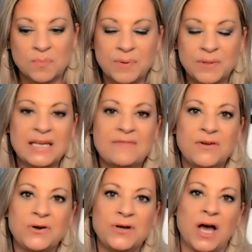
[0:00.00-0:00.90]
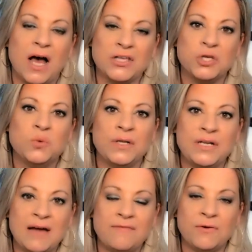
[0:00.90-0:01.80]
Believe it or not, you will
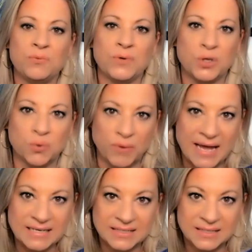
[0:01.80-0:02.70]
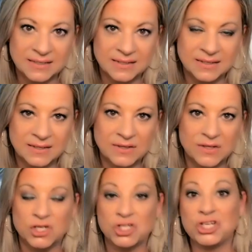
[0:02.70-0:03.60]
never regret
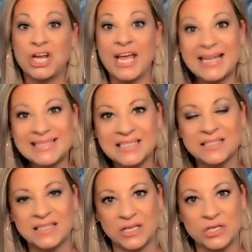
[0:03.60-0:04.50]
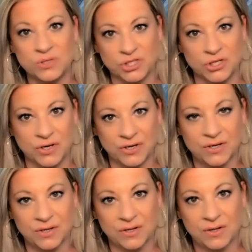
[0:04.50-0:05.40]
chances that you took.
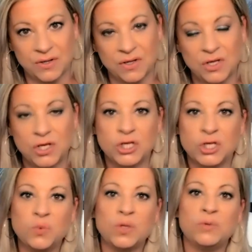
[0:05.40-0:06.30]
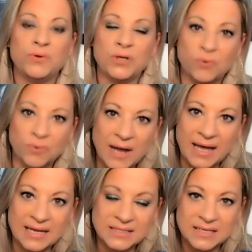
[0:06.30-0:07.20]
You will
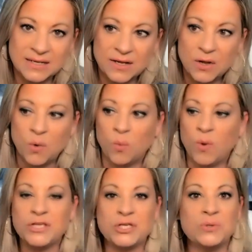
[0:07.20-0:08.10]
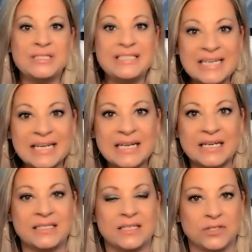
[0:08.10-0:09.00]
regret what you
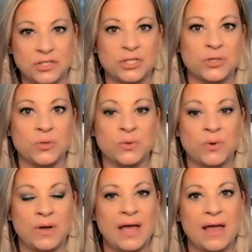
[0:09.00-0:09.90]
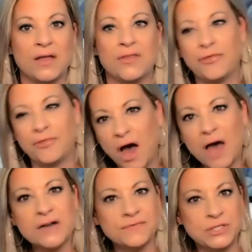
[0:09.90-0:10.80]
didn't do,
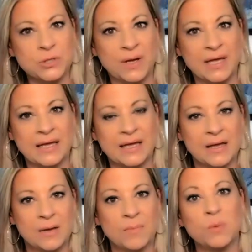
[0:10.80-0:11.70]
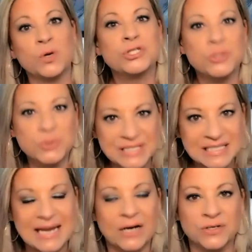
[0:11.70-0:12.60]
thought of doing, but were too
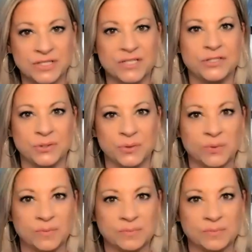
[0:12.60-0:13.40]
scared to do.